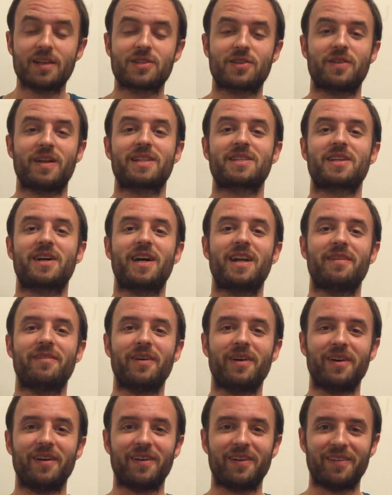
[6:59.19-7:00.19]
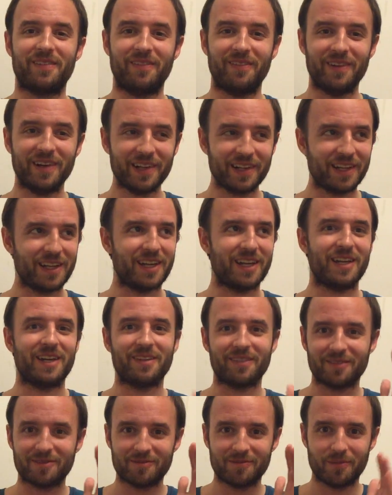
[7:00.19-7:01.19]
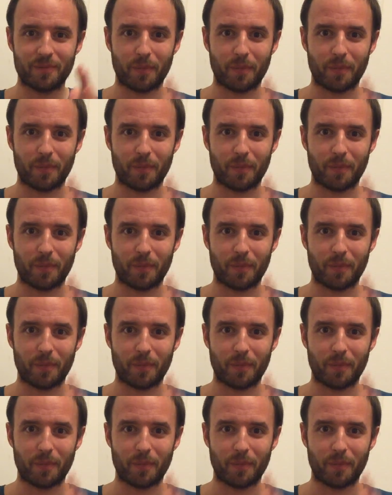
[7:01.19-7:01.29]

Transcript: So that's kind of a really